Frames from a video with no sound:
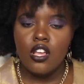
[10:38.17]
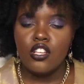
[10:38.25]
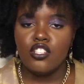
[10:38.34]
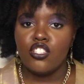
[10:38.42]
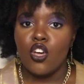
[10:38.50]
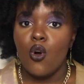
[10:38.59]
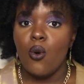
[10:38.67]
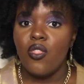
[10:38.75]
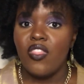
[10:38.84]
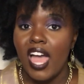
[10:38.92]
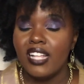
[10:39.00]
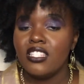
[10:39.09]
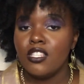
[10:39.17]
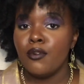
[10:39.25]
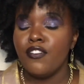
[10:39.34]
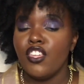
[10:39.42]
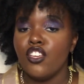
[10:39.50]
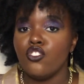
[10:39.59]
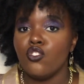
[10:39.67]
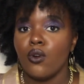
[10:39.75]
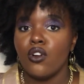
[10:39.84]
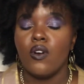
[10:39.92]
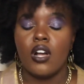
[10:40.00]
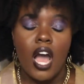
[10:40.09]
So that's some of the
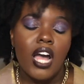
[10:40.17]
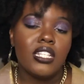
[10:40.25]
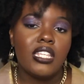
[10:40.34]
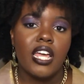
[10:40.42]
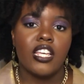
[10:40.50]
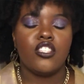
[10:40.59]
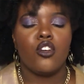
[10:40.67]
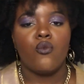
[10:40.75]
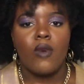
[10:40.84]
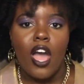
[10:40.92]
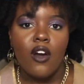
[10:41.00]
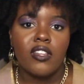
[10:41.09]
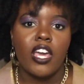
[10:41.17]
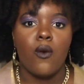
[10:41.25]
historical context around like